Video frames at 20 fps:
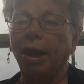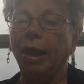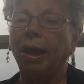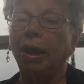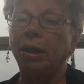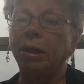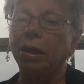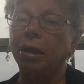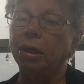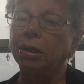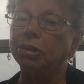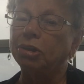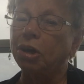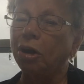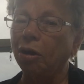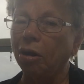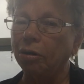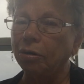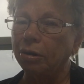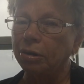and a
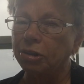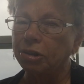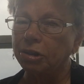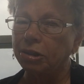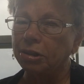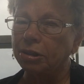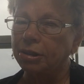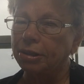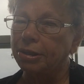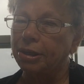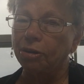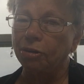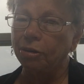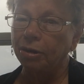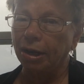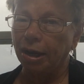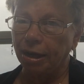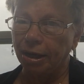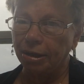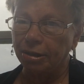guitarist
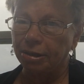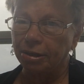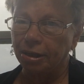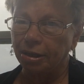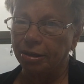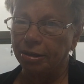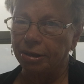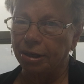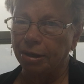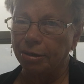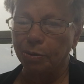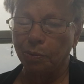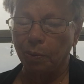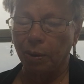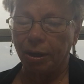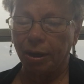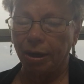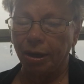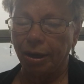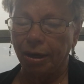serenades us as
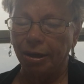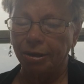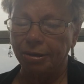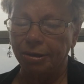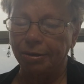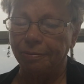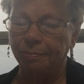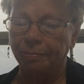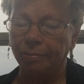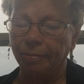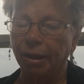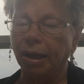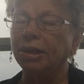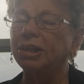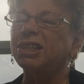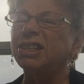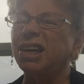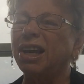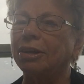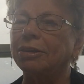we eat.
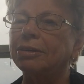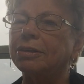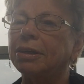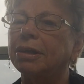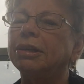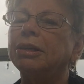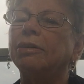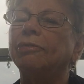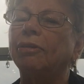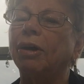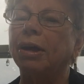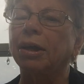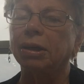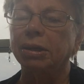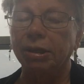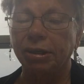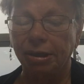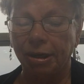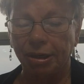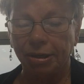Sounds
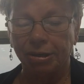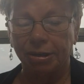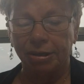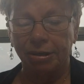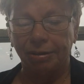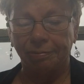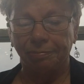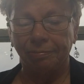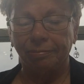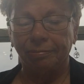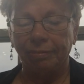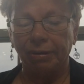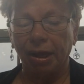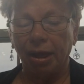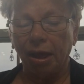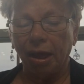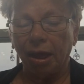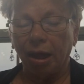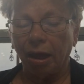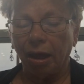divine, doesn't it?
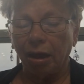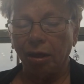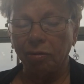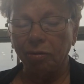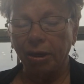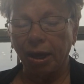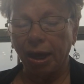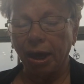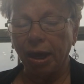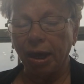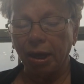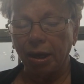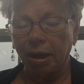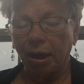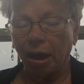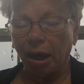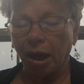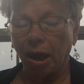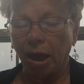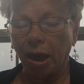Okay,
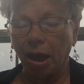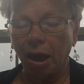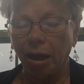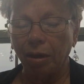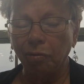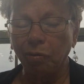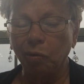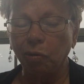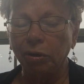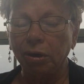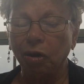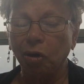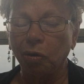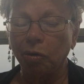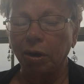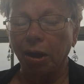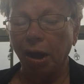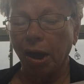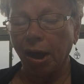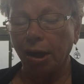I'm going to go
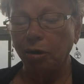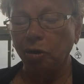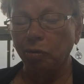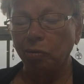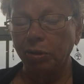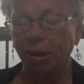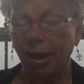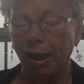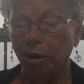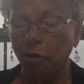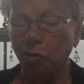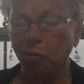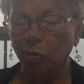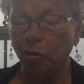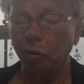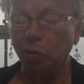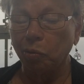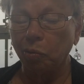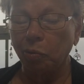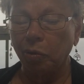to Cano
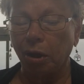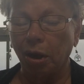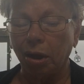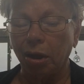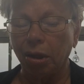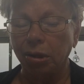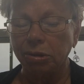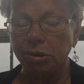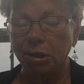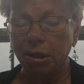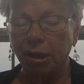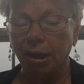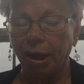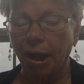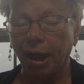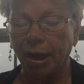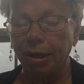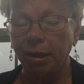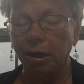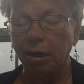Negro. It's a
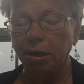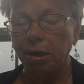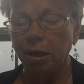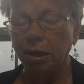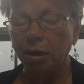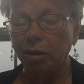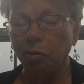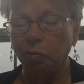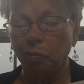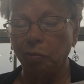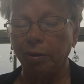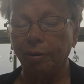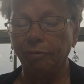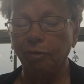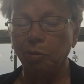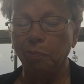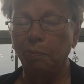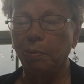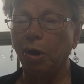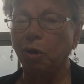guided
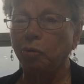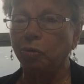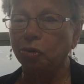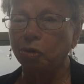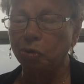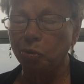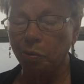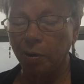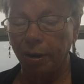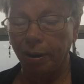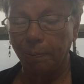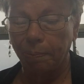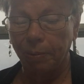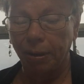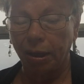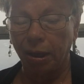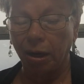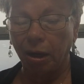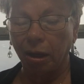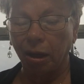riverboat trip
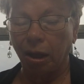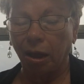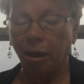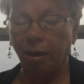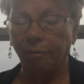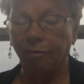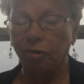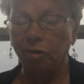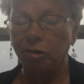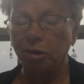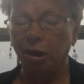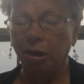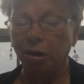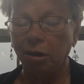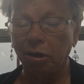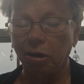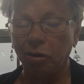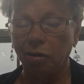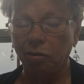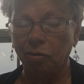in a covered
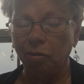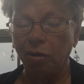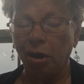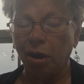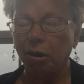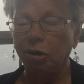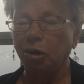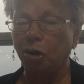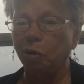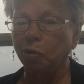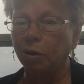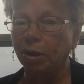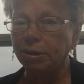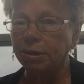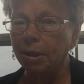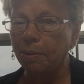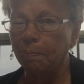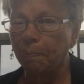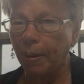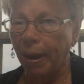canoe known as
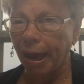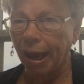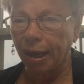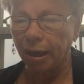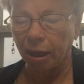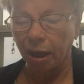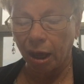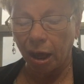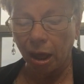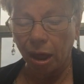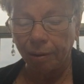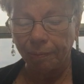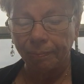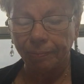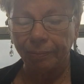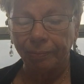a panga,